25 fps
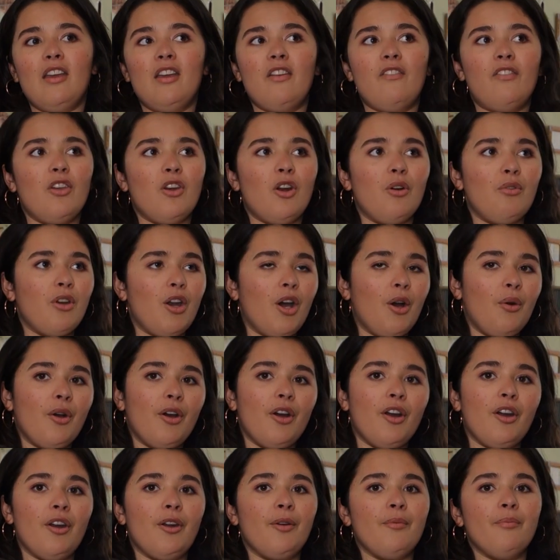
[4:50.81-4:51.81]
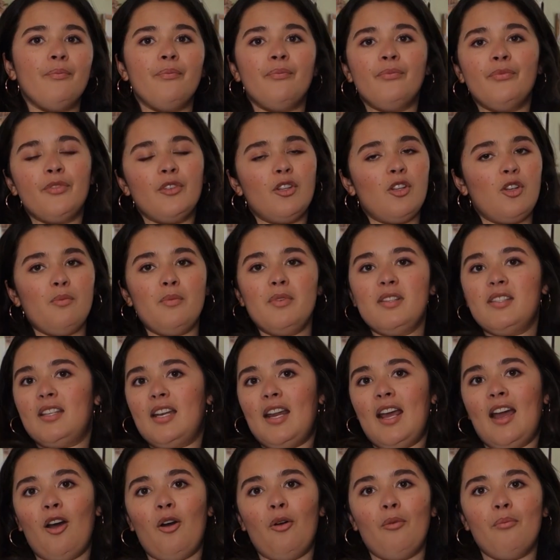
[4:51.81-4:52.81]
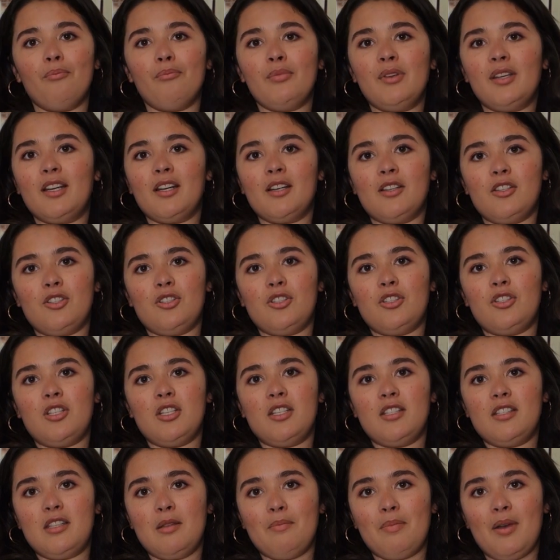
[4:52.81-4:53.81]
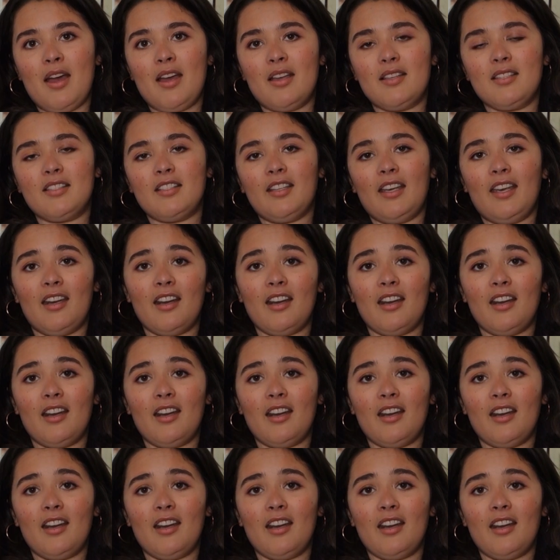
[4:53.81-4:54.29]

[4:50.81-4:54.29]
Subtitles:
If you don't know her, you're missing out because she's the best.